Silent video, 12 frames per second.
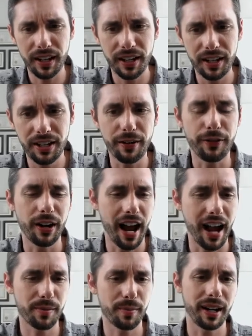different
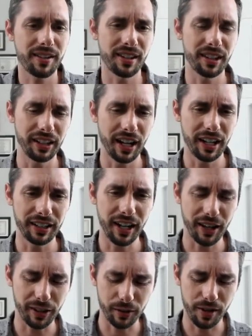aspects and
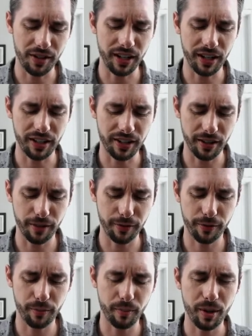characteristics of
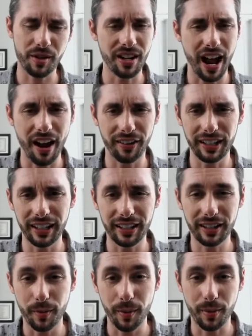personality and
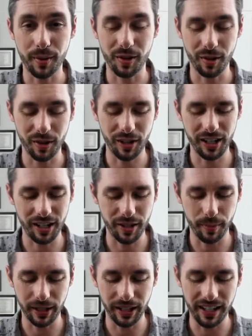human persona and
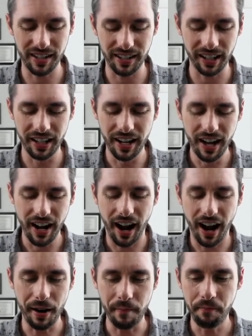experience. And
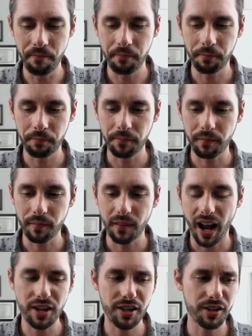
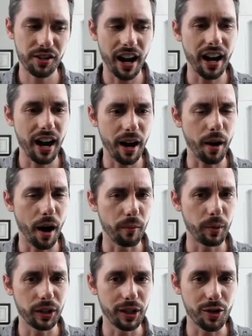I
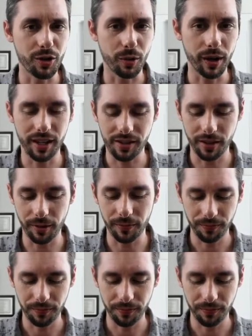really enjoy it. So